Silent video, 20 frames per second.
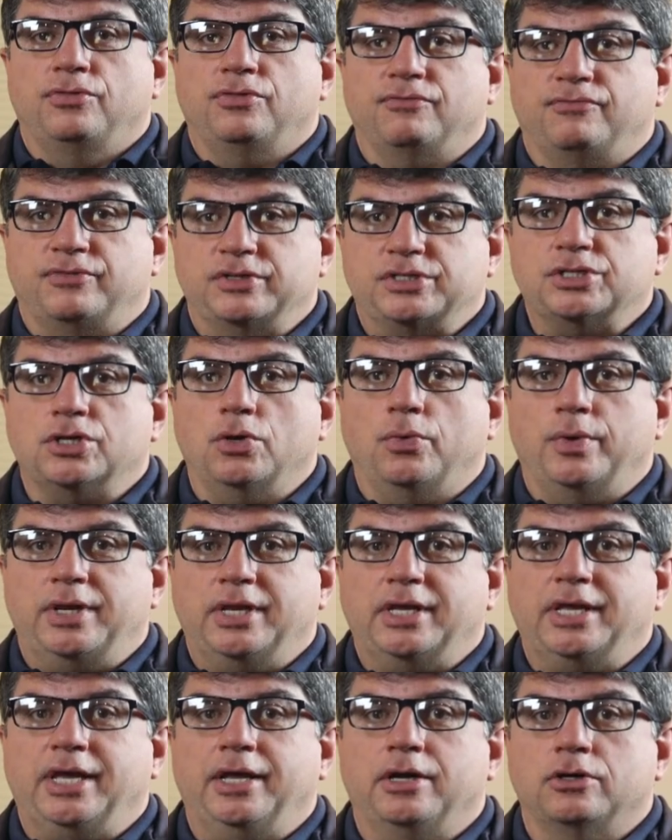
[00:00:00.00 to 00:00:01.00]
The
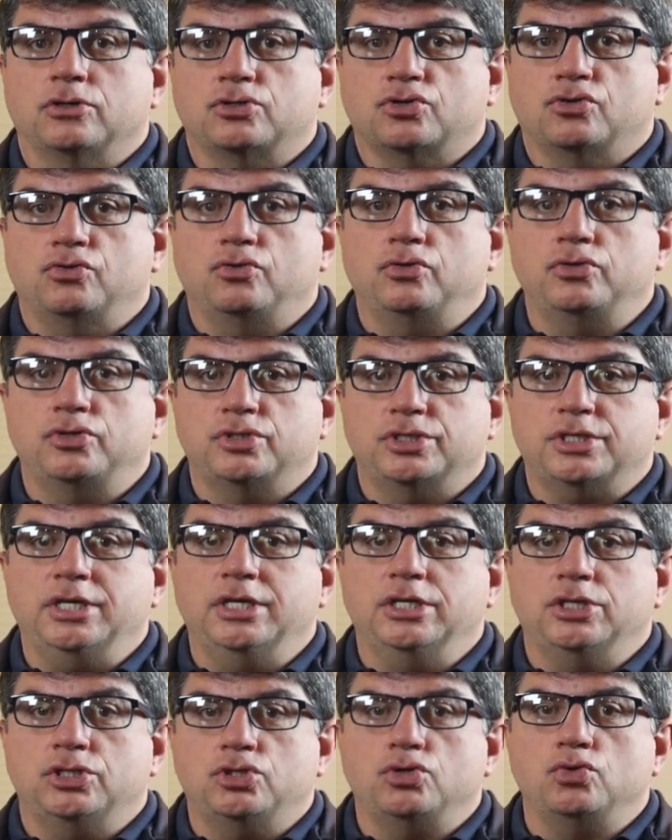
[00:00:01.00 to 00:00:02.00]
ViscoIndcator screws
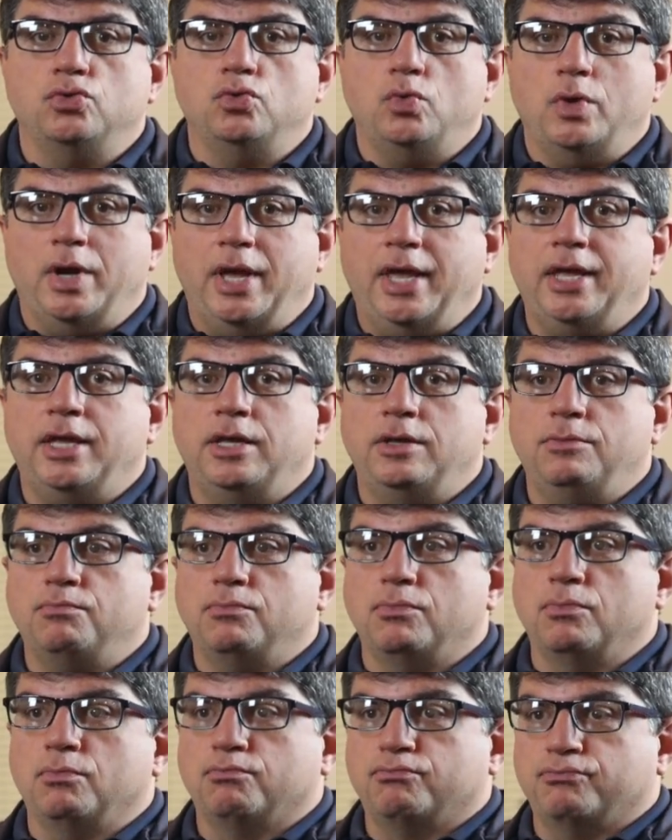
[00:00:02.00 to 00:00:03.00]
into a
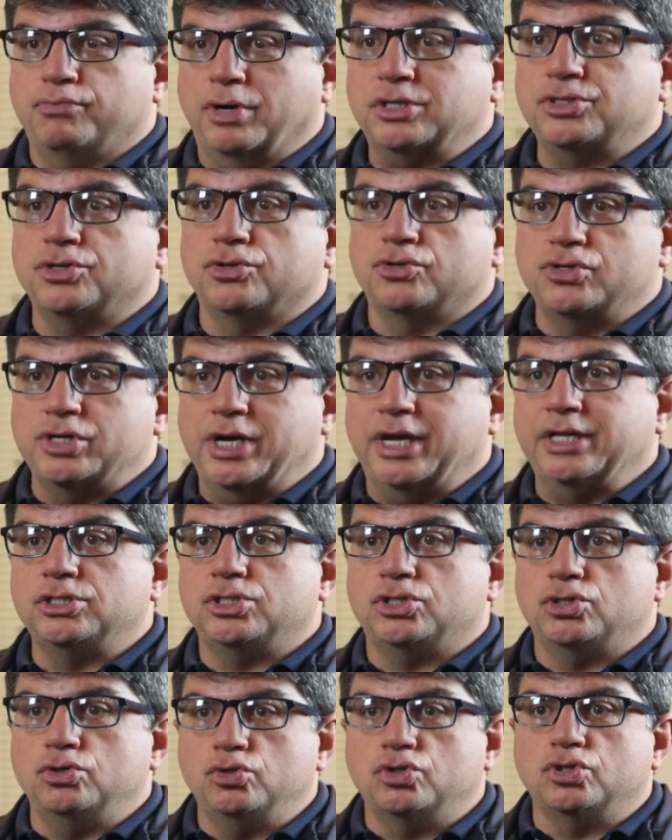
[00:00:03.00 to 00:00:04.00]
pressure
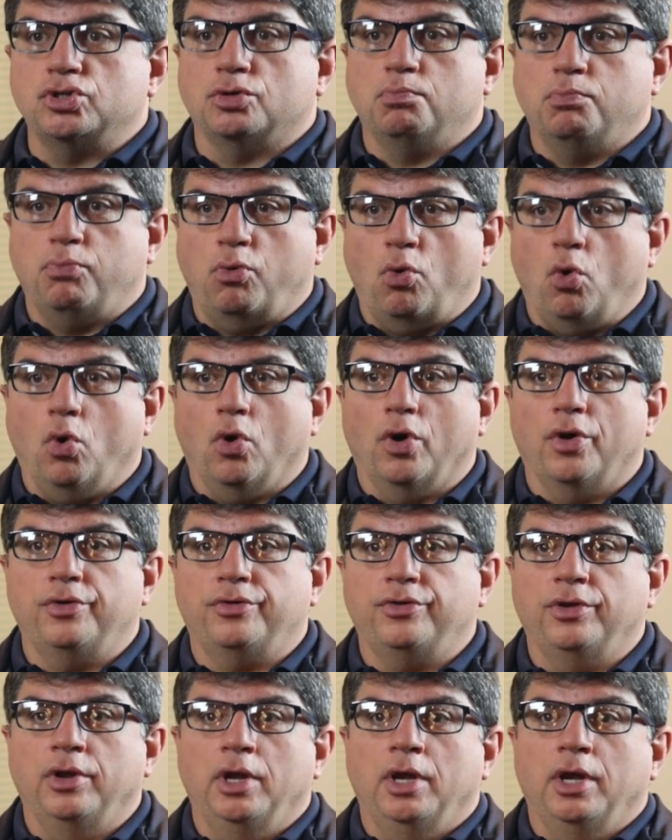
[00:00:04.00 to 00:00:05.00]
transducer
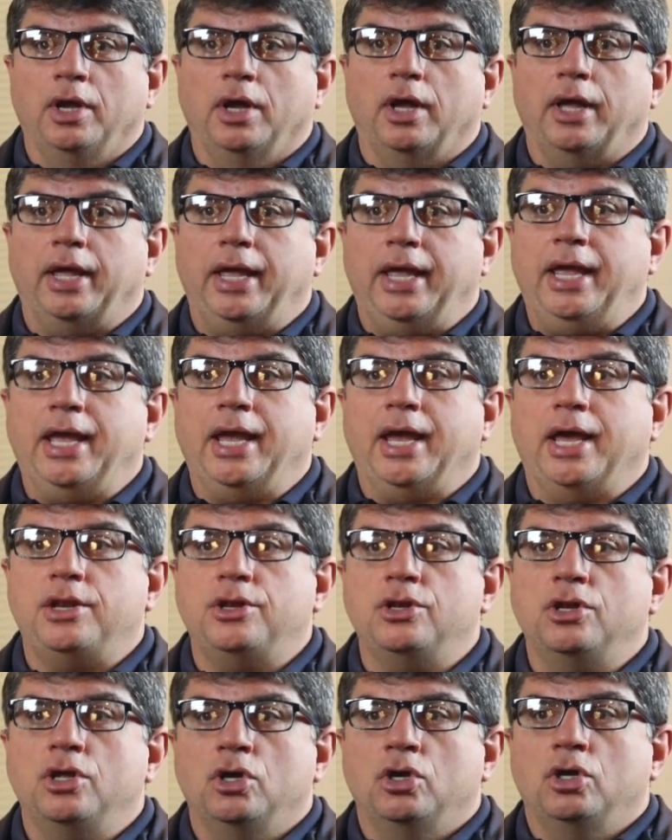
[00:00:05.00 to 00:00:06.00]
port, and
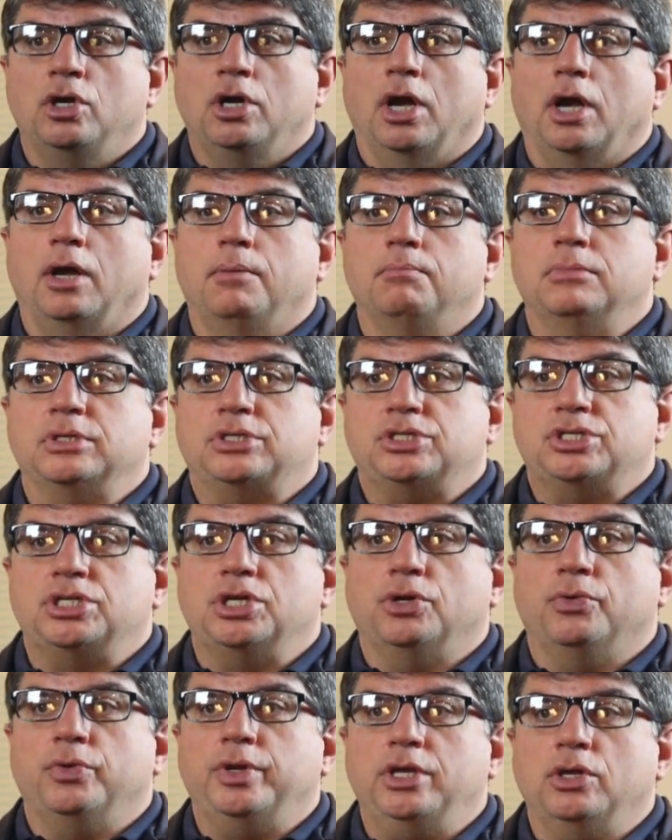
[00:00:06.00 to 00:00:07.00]

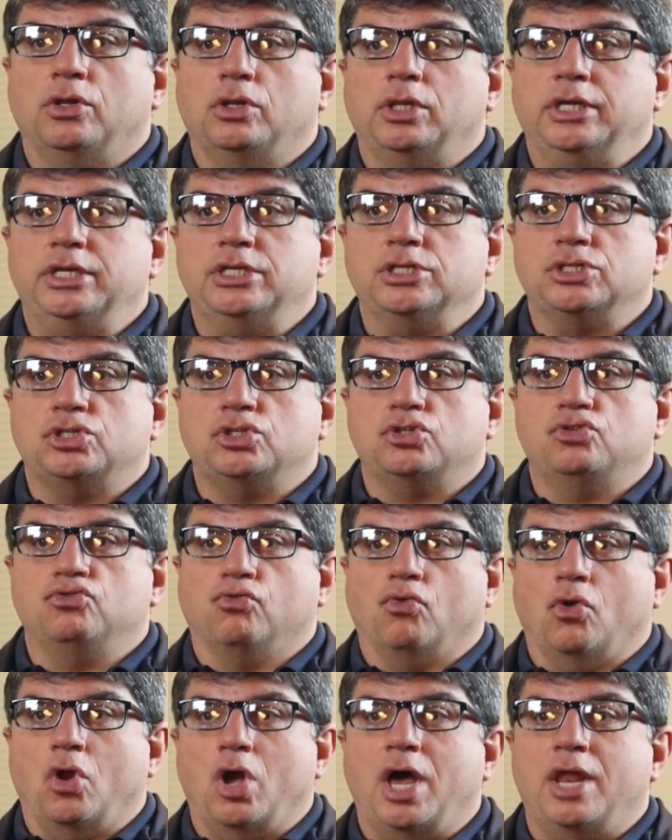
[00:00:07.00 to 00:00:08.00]
material is
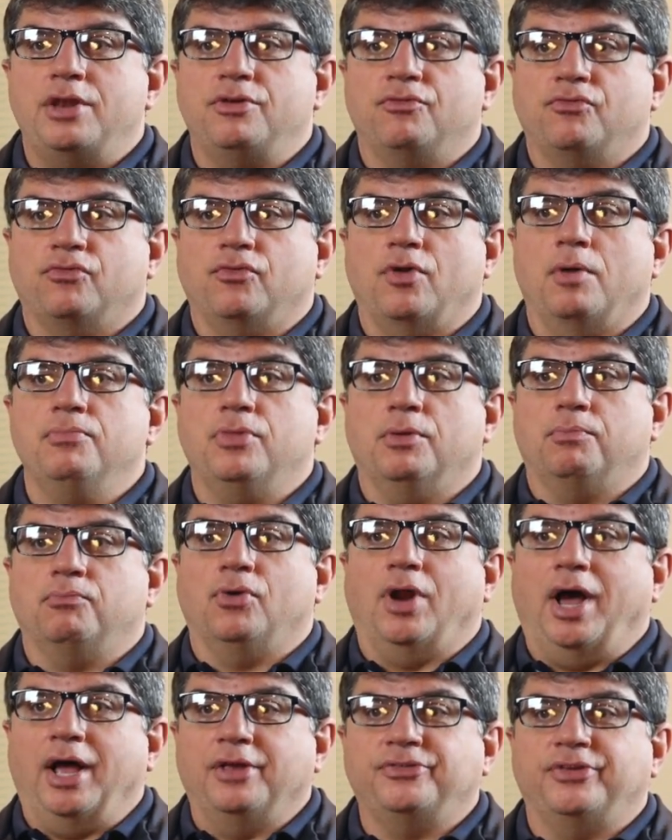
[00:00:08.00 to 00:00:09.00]
drawn from the
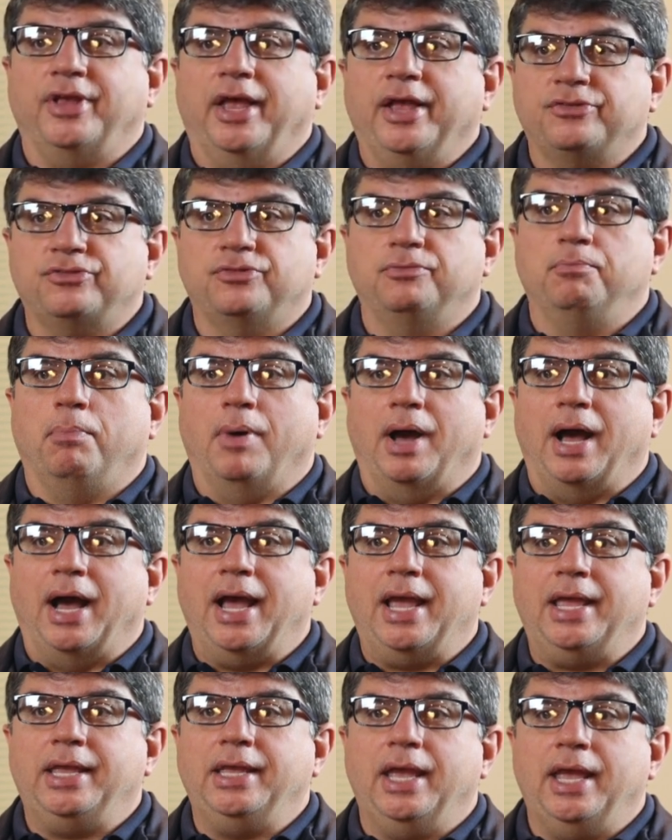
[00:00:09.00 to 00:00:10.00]
process
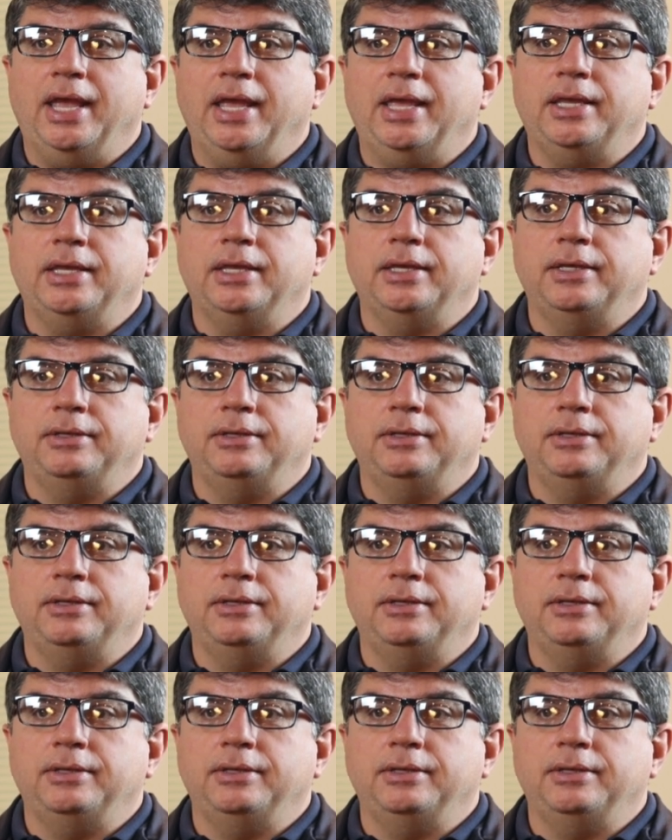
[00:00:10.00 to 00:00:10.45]
by a